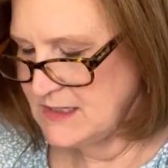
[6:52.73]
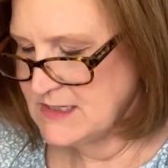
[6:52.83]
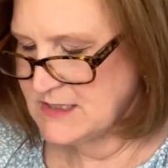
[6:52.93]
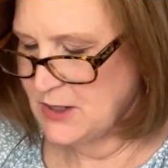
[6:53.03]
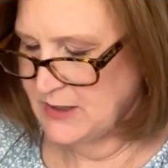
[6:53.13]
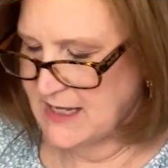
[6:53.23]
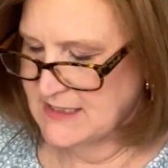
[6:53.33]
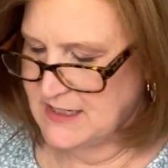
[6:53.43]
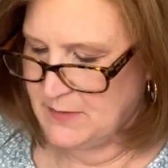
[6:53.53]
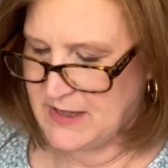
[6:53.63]
So
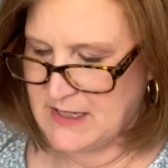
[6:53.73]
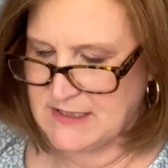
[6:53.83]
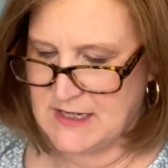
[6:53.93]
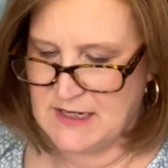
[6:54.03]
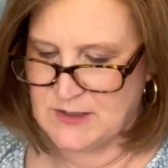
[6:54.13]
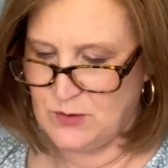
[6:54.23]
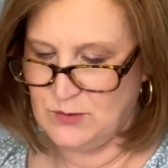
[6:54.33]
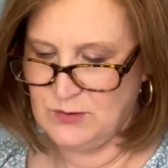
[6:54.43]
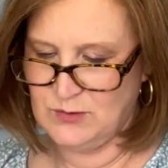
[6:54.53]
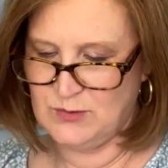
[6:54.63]
let's see what this is.
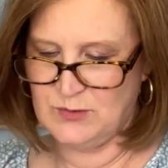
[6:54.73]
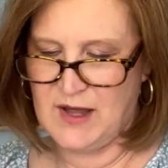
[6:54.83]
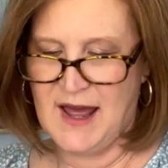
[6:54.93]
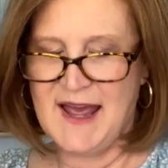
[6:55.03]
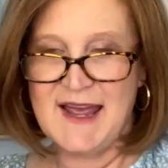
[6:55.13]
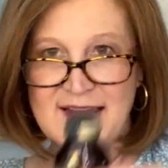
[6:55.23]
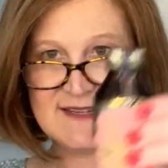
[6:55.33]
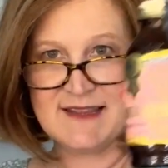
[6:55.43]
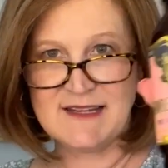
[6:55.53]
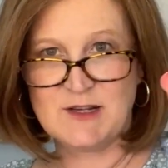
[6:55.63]
Ooh,
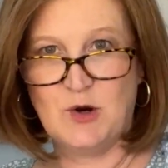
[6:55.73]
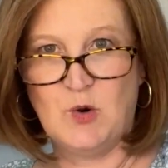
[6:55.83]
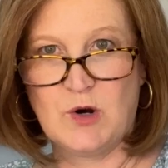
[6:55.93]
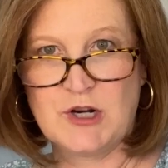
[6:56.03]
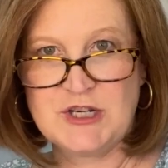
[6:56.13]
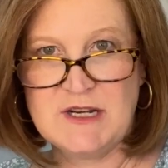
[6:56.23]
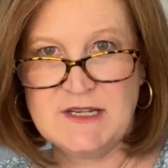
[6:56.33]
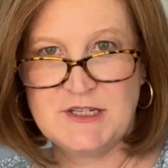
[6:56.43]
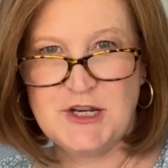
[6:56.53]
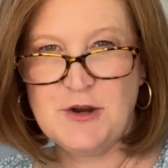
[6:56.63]
isn't this
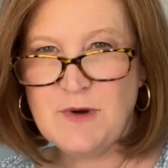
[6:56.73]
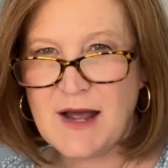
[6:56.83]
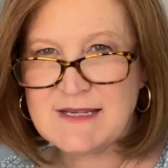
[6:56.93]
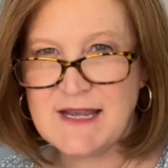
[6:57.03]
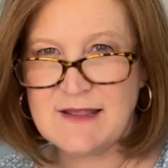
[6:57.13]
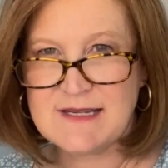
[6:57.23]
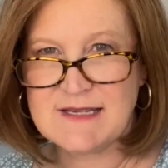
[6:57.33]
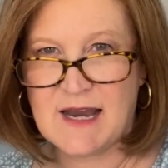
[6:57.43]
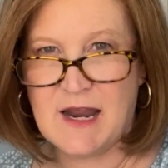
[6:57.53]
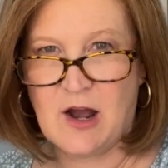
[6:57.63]
gorgeous? Do you not see this
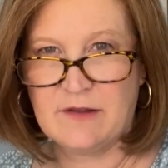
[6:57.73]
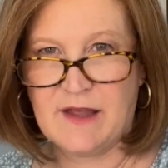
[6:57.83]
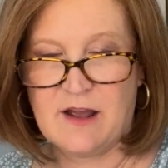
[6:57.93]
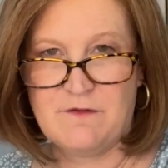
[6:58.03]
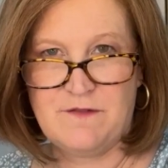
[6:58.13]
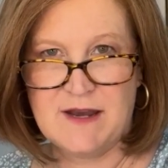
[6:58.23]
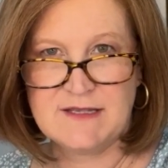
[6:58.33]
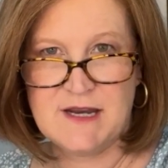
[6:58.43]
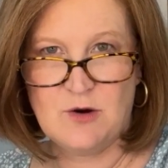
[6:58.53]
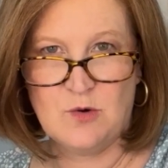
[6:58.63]
sitting on like a
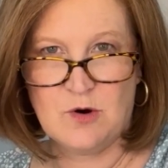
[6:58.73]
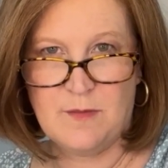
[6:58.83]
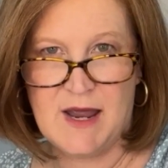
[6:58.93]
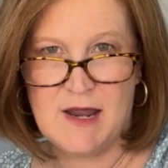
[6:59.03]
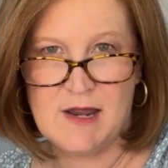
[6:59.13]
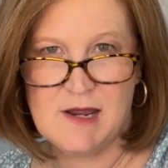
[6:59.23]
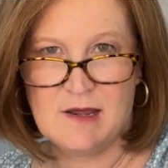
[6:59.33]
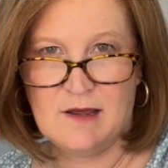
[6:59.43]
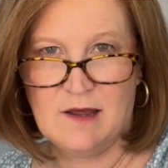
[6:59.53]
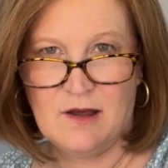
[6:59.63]
fancy gourmet
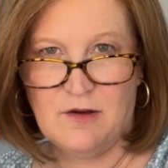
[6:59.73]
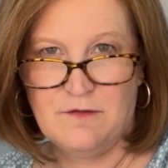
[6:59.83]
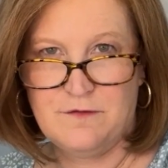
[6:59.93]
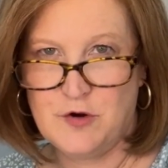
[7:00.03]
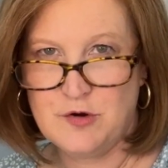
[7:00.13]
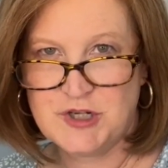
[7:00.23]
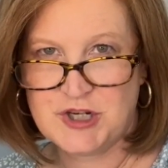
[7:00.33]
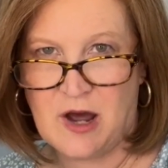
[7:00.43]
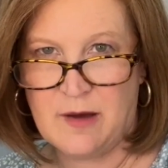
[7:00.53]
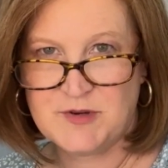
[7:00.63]
food shop